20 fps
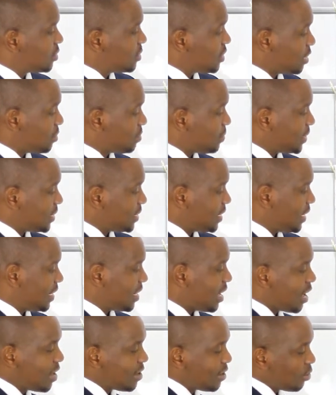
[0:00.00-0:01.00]
10%.
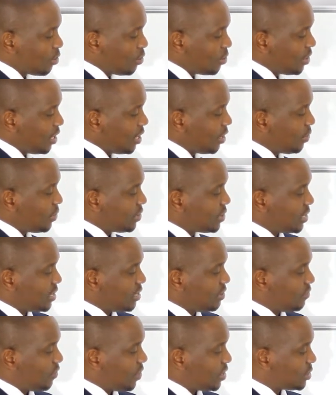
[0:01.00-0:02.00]
And the good thing with an
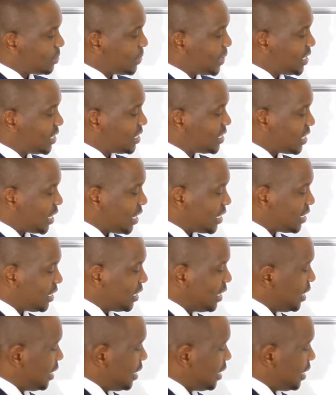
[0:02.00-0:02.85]
investment is that